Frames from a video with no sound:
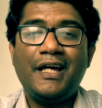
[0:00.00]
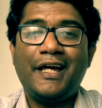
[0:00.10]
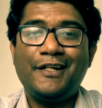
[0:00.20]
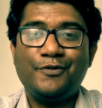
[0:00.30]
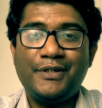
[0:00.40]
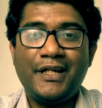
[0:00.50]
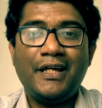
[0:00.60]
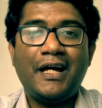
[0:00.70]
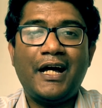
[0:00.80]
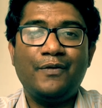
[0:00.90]
and
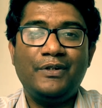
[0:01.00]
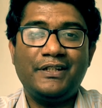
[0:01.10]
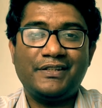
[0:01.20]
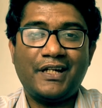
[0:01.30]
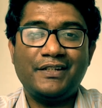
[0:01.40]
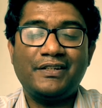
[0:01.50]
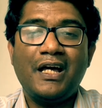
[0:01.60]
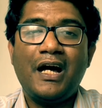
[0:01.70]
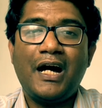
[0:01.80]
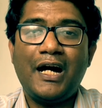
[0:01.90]
today I will discuss
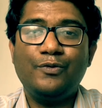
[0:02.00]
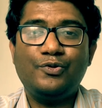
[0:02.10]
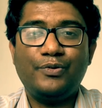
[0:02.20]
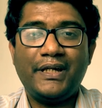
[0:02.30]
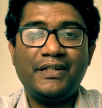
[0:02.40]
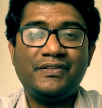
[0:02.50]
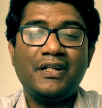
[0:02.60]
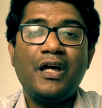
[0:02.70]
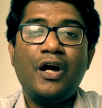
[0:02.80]
how to ace